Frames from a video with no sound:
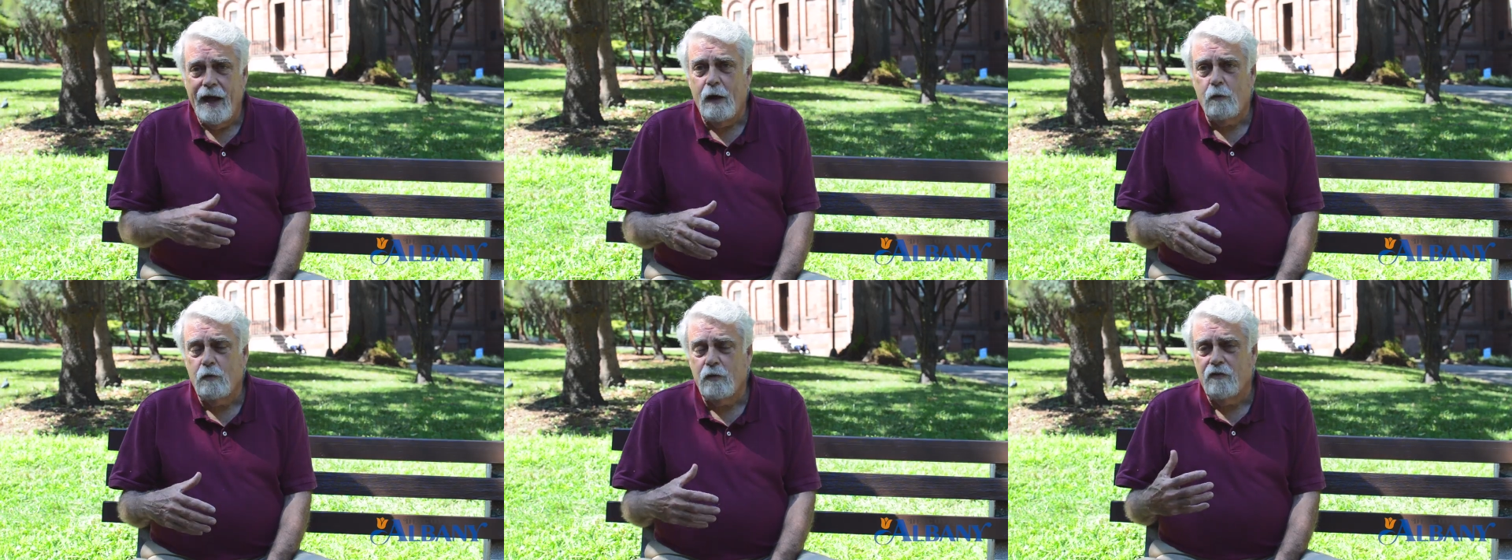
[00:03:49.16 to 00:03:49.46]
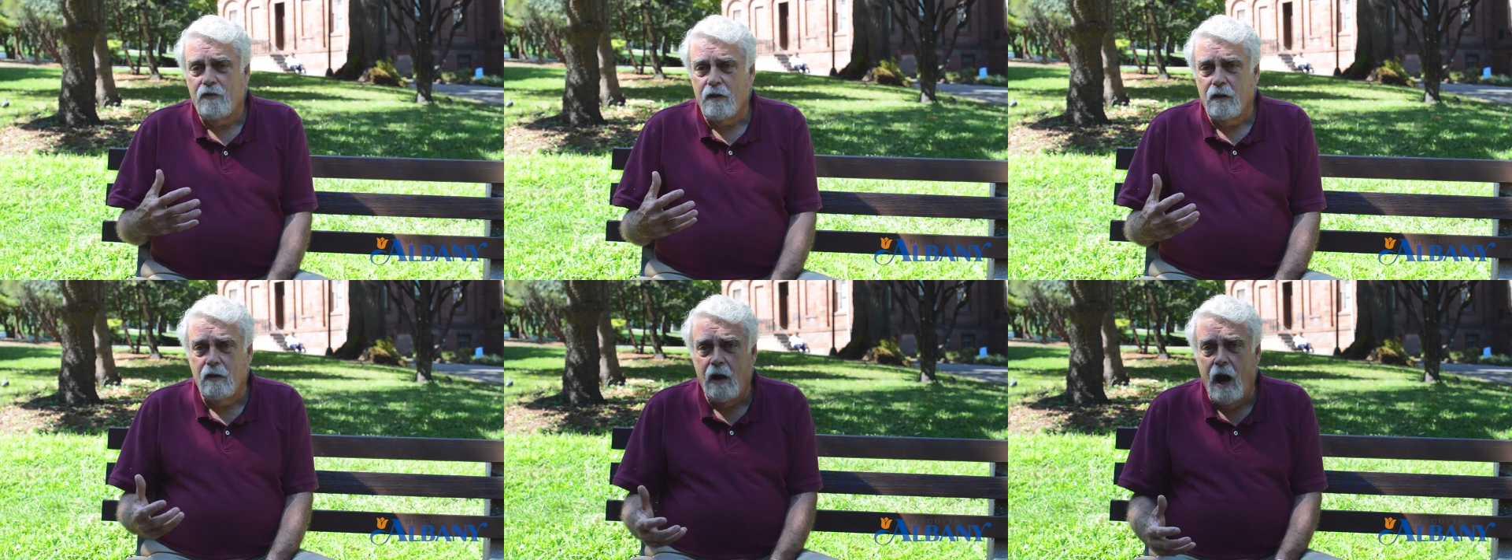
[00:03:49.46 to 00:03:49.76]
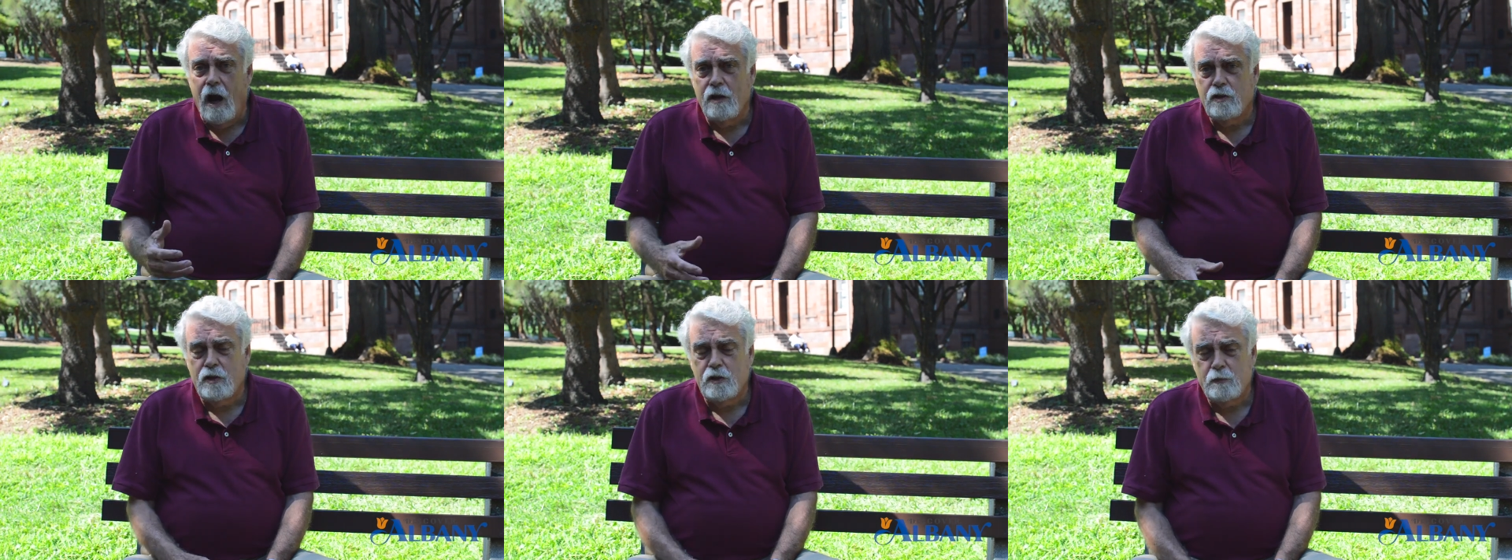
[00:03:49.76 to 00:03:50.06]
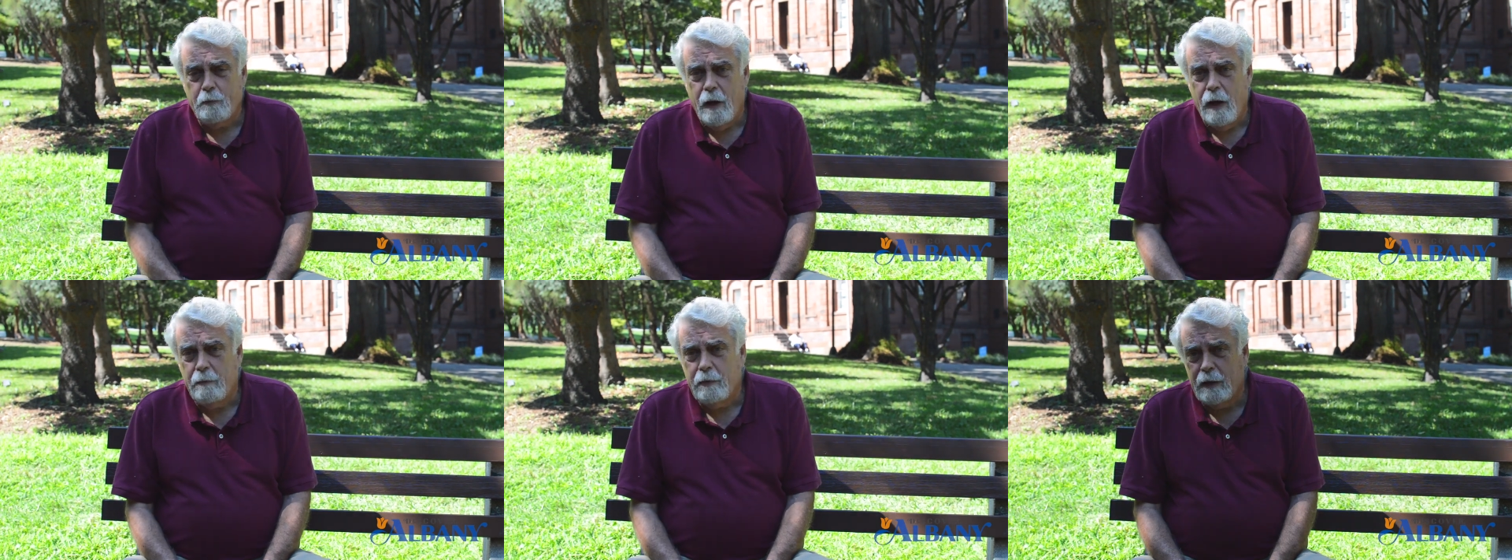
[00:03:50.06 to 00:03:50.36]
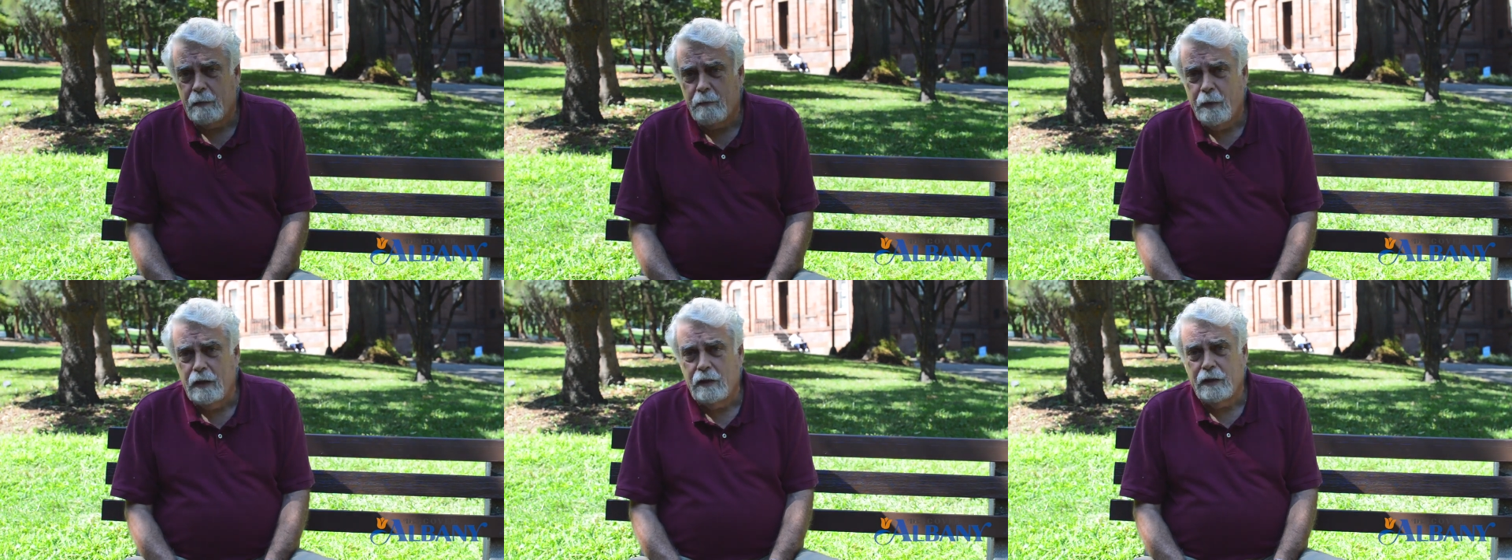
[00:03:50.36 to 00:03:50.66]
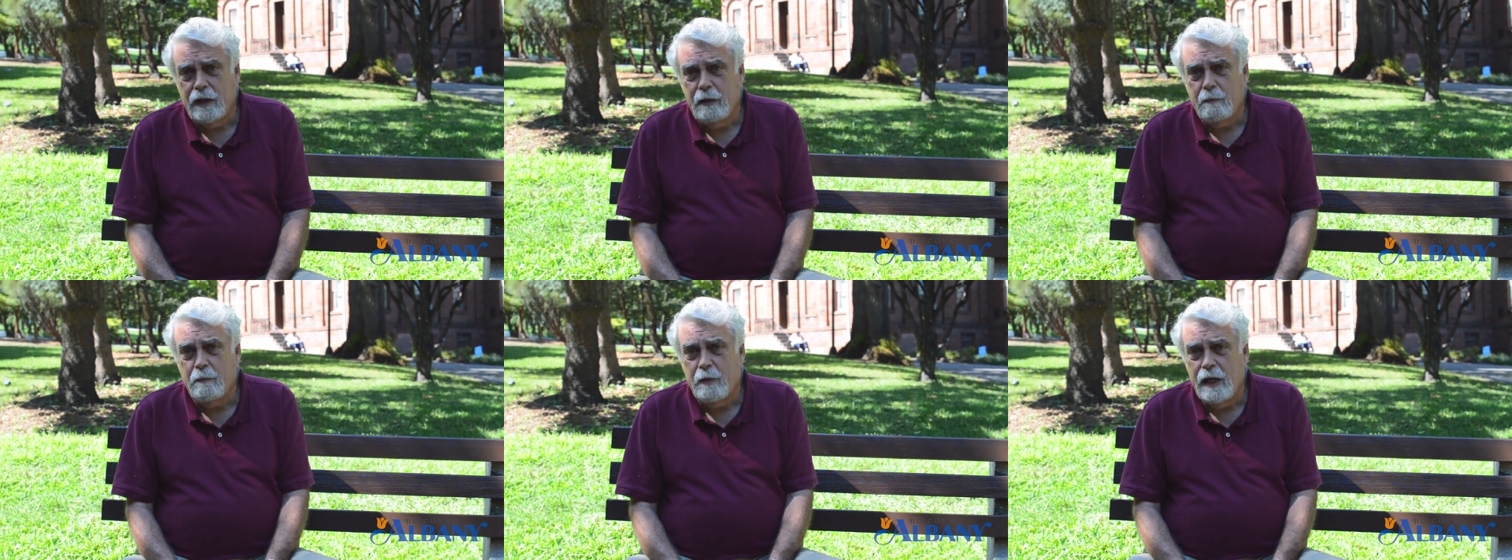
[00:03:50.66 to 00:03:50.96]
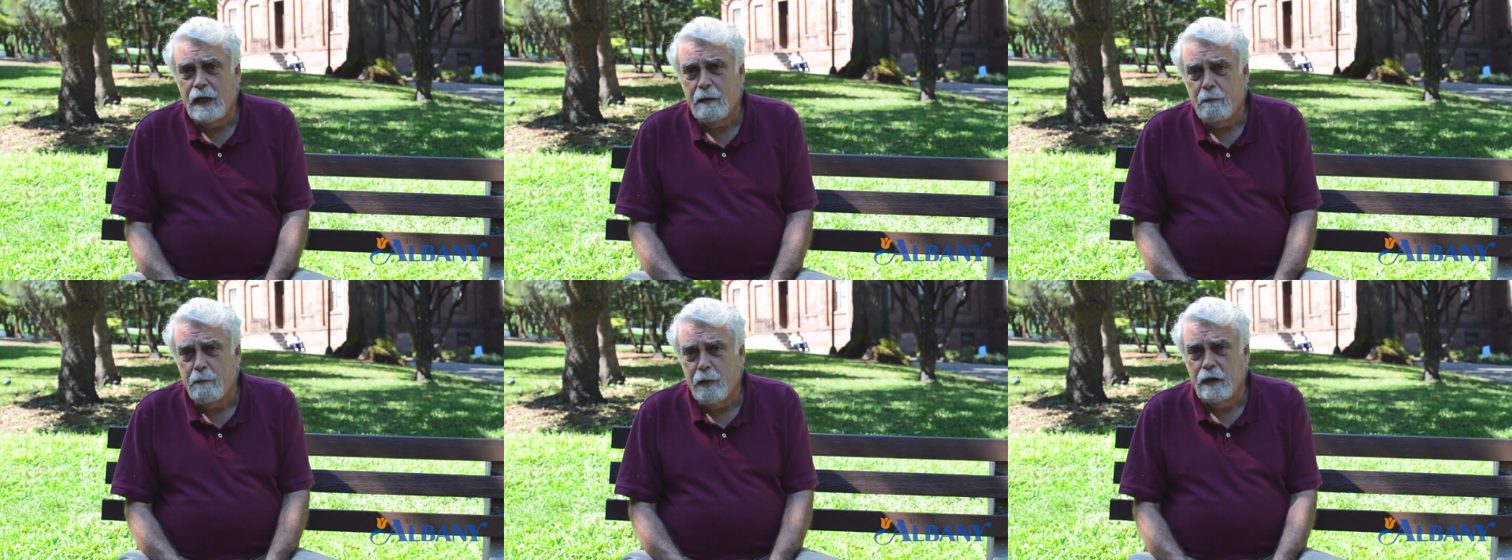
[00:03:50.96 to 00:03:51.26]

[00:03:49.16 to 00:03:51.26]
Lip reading: that was the largest public building being